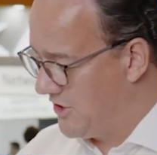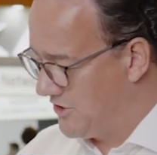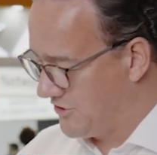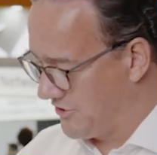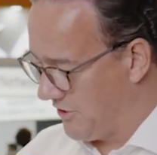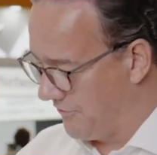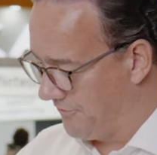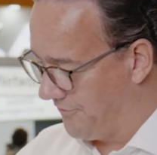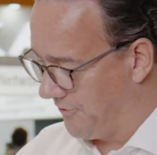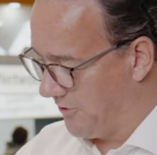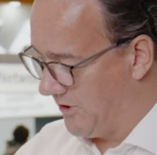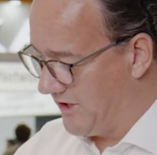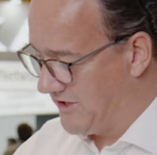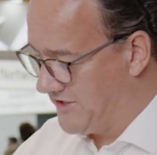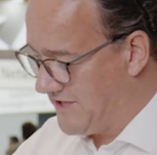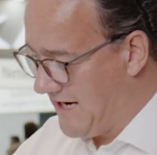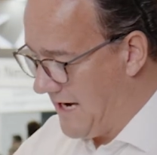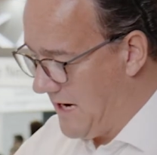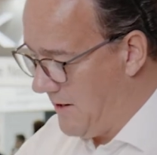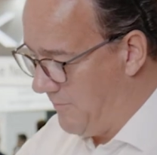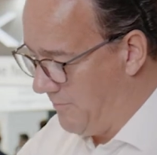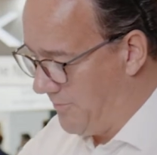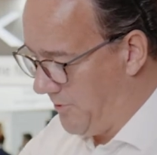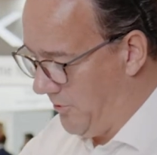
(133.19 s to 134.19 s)
So for
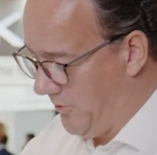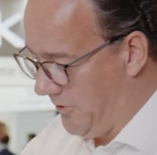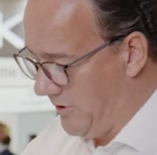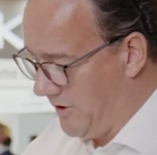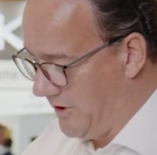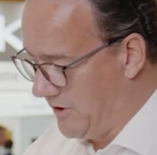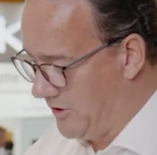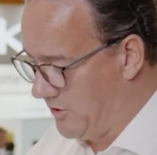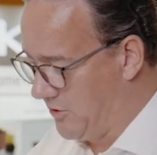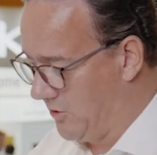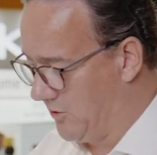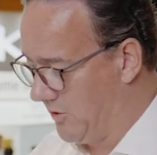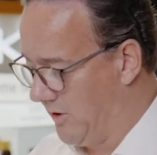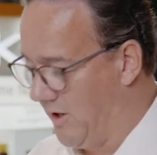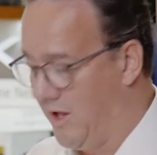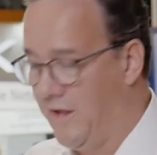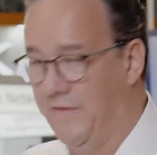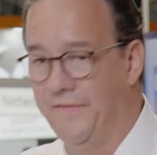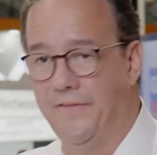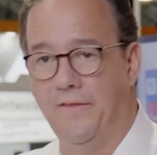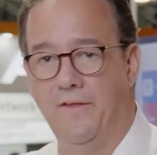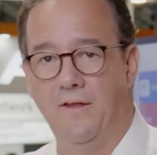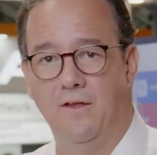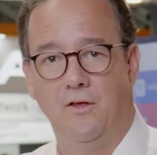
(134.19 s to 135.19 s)
example, your
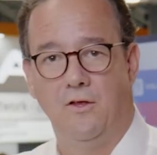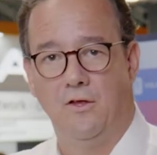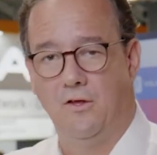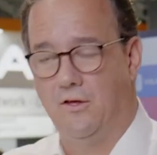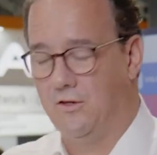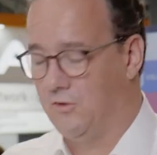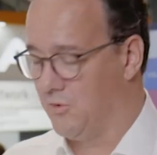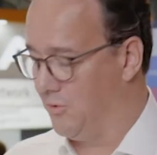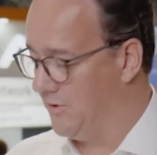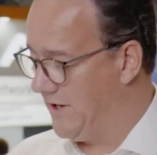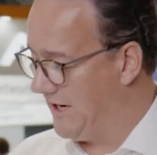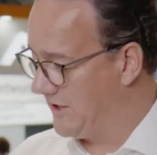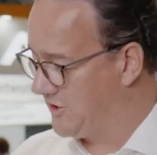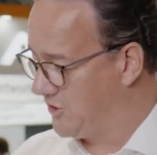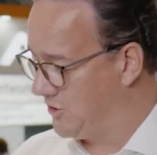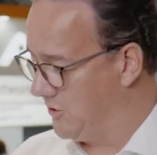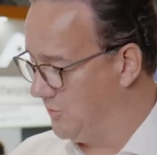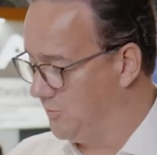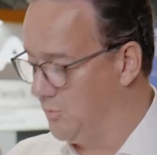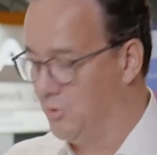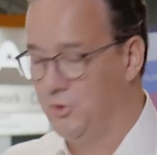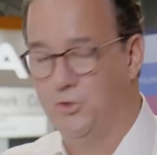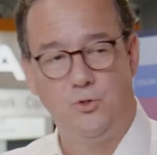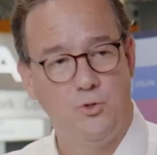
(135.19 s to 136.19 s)
LAN
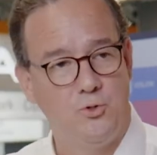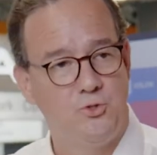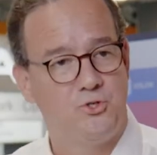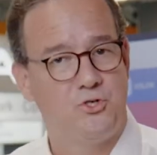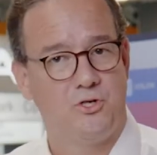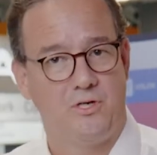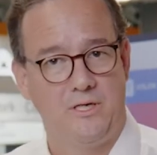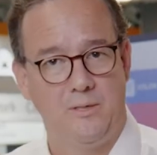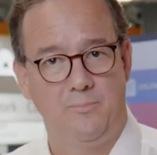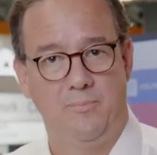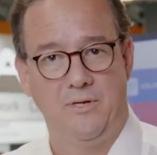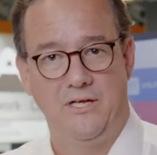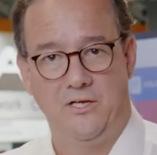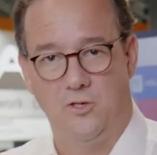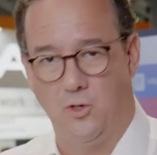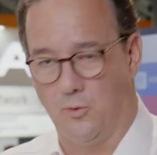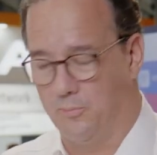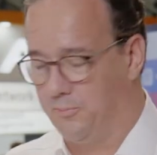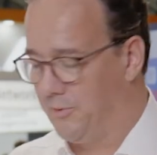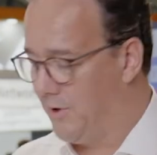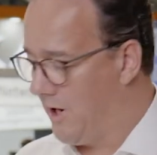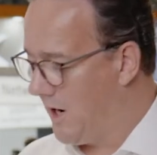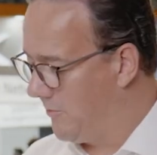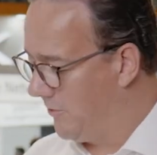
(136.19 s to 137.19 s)
connection would usually be your
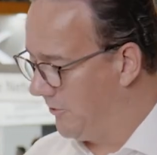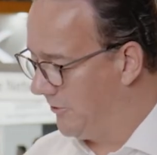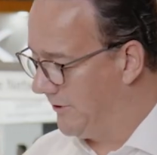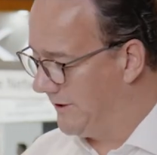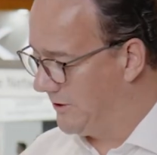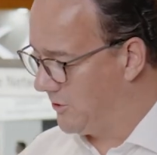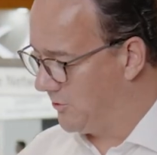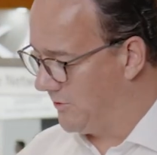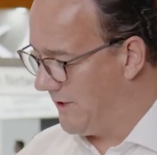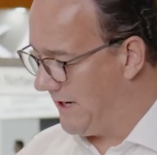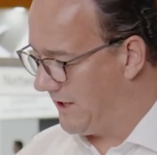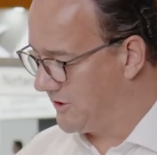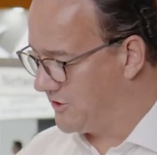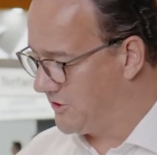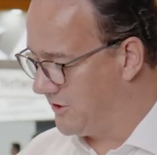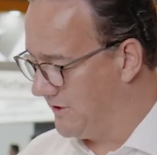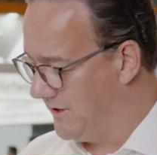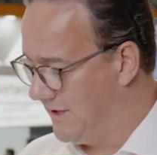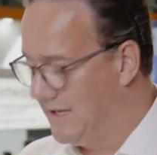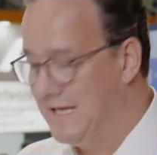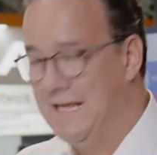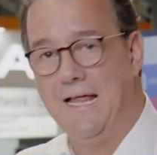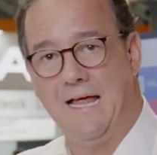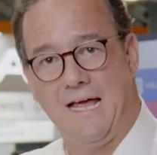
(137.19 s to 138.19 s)
primary
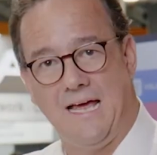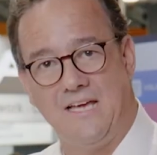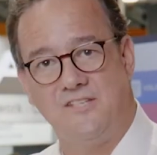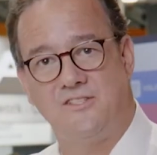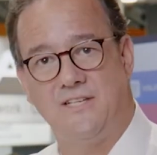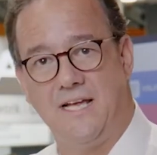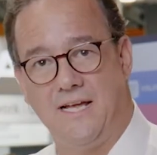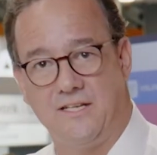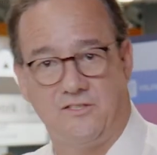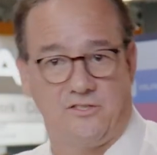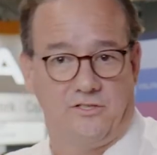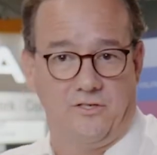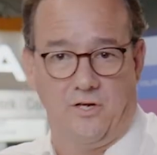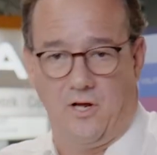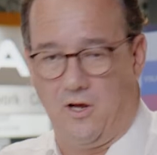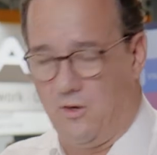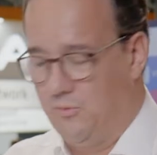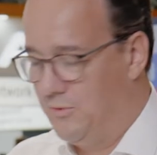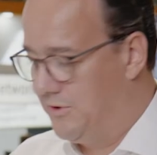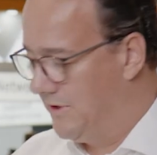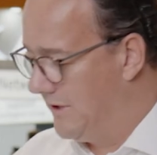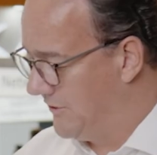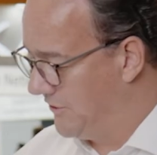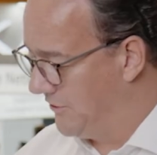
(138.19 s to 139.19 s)
connection, as that's,
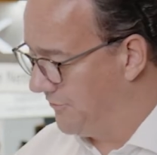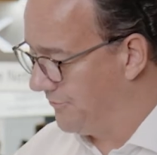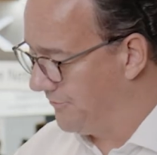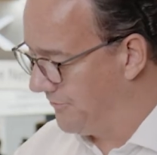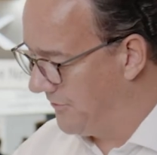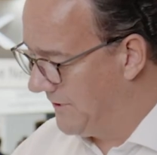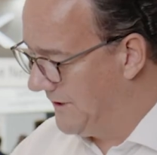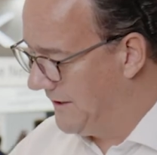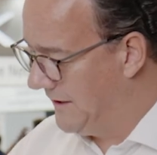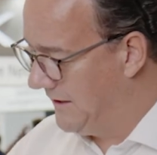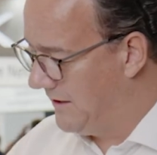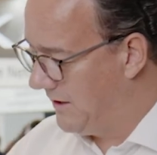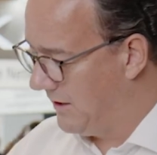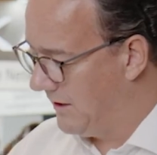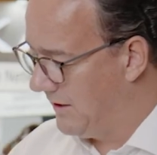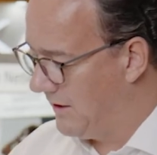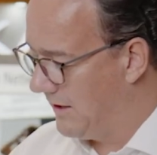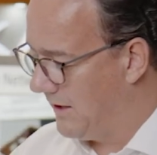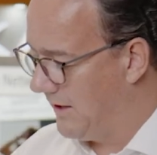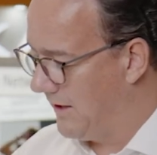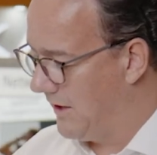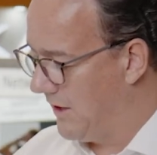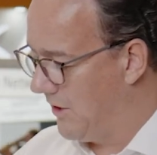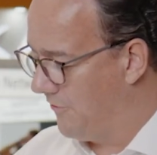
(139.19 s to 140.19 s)
the free
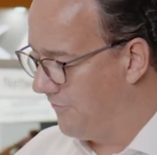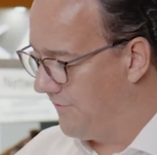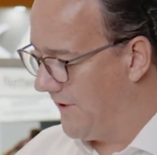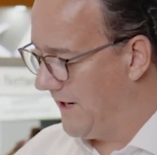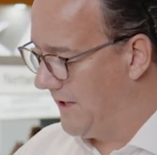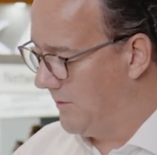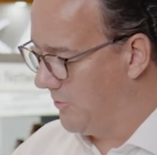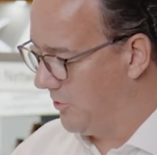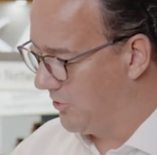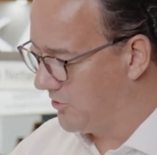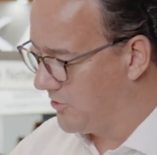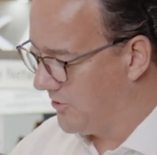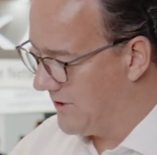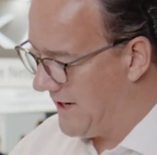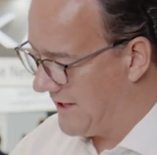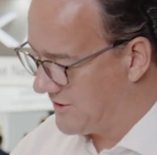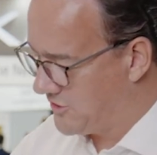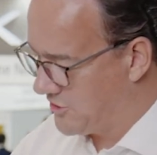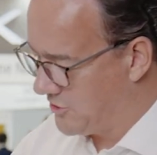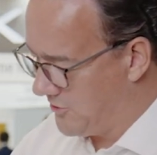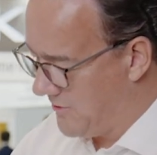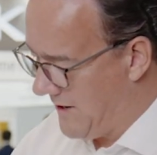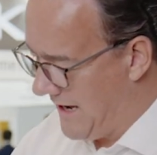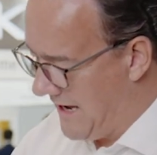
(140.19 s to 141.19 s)
available
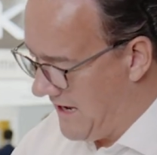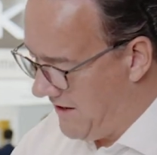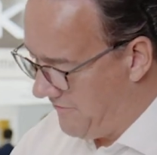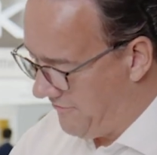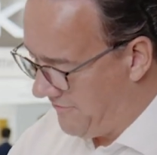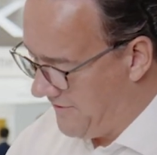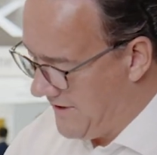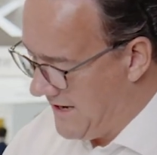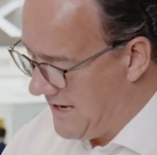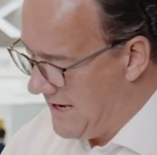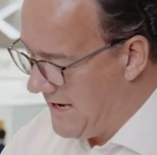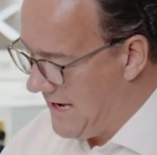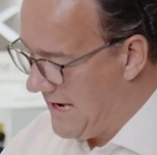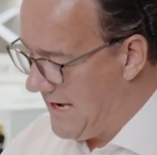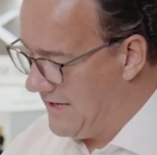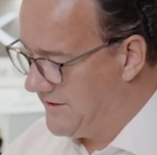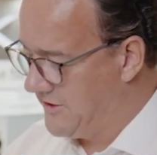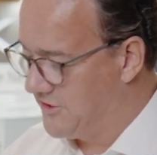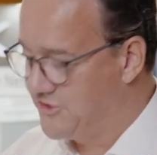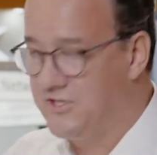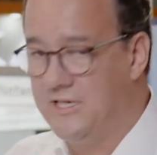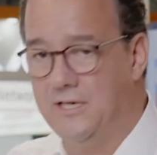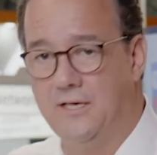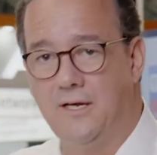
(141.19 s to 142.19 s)
connection you have. And
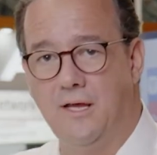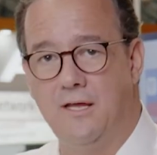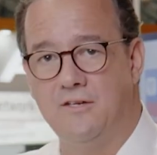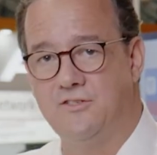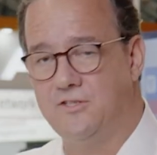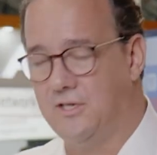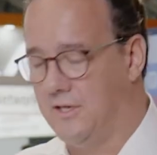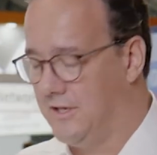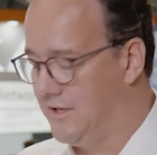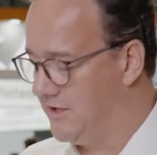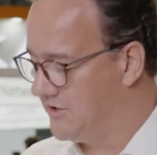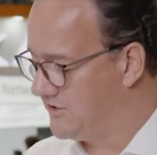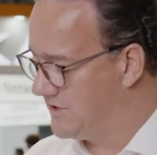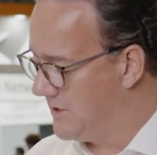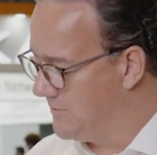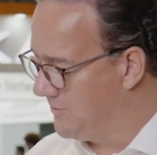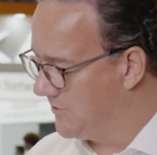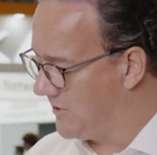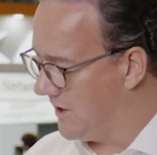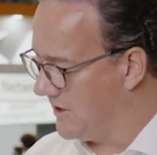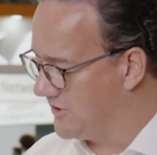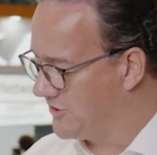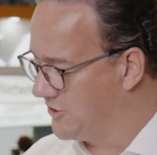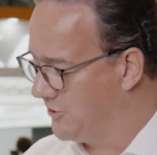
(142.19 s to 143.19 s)
the SIM
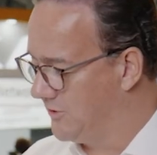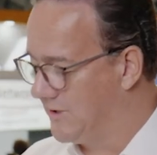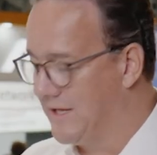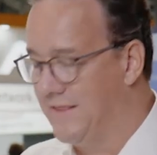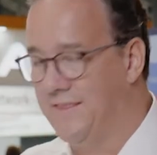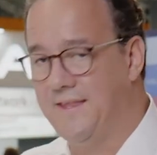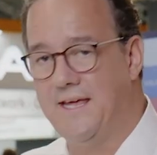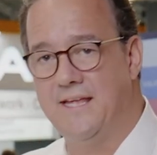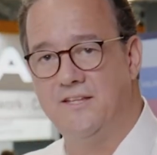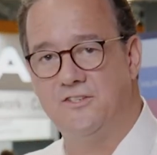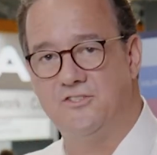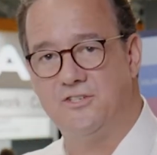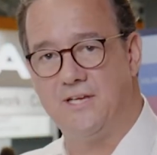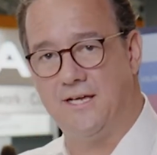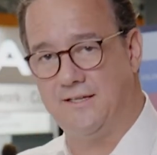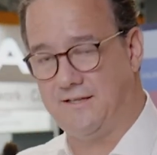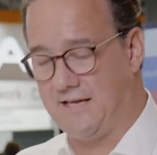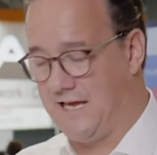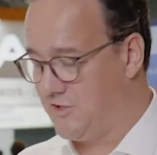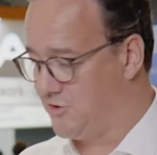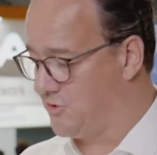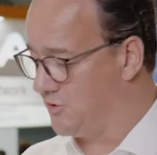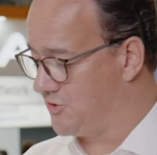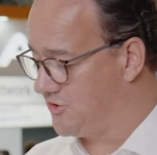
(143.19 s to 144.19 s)
cards you can then set
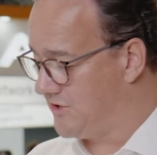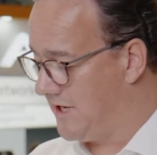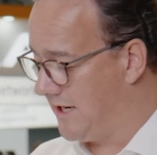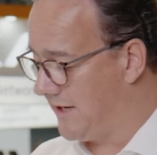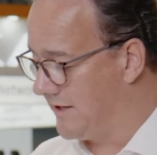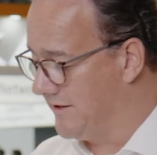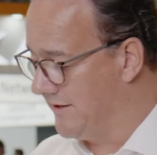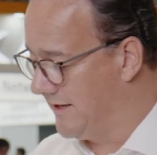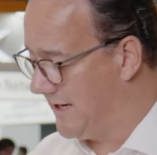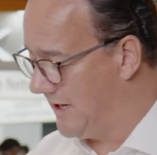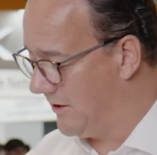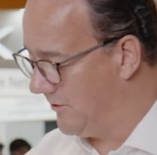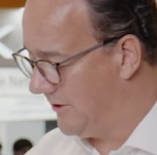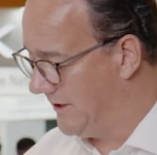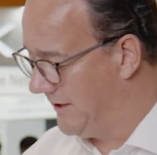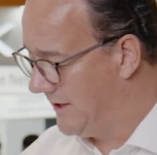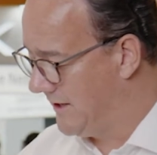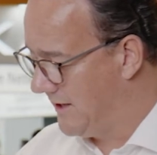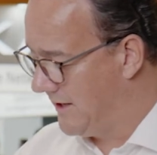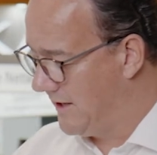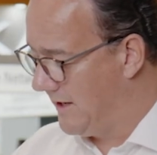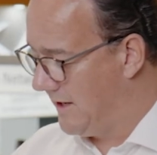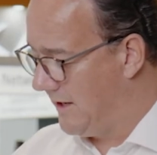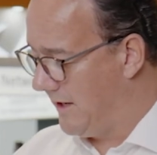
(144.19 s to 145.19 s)
as your secondary
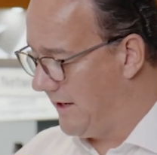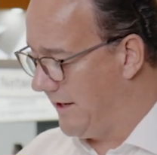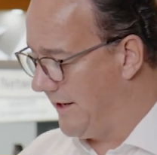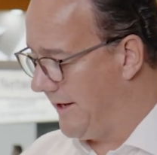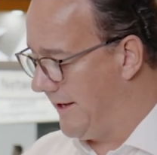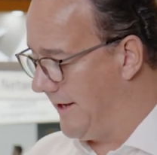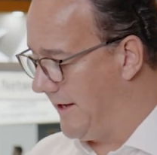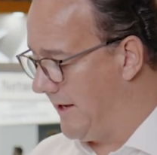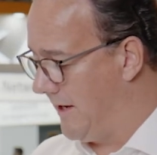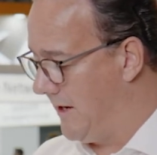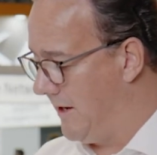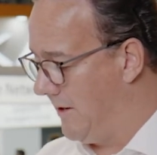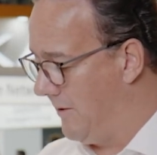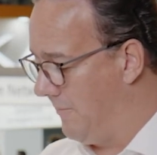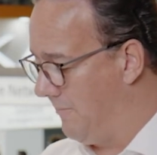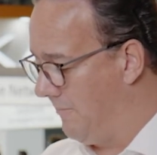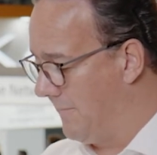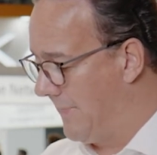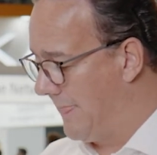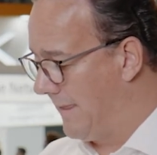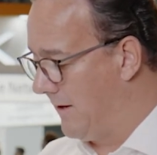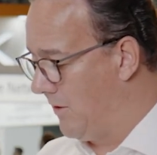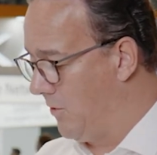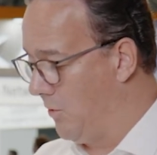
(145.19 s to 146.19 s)

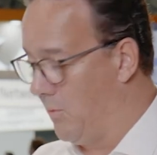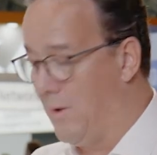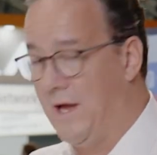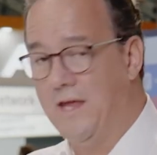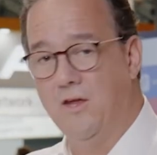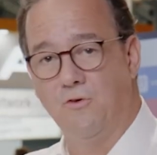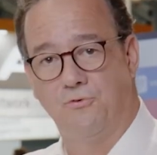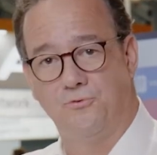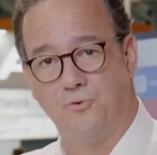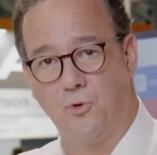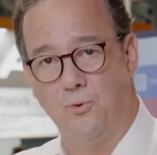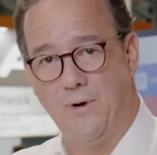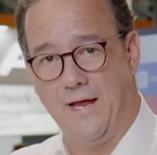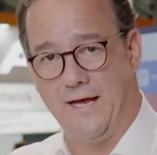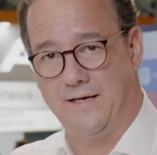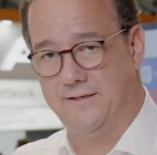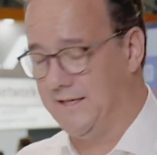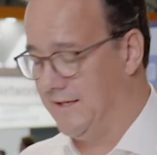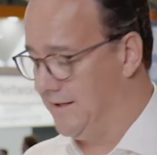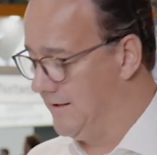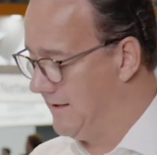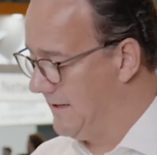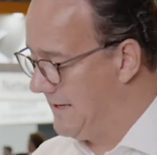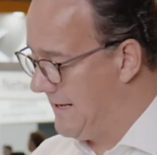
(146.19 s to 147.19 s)
way of
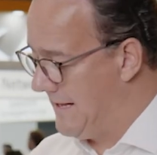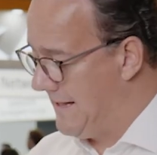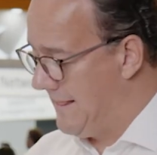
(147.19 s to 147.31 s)
connecting.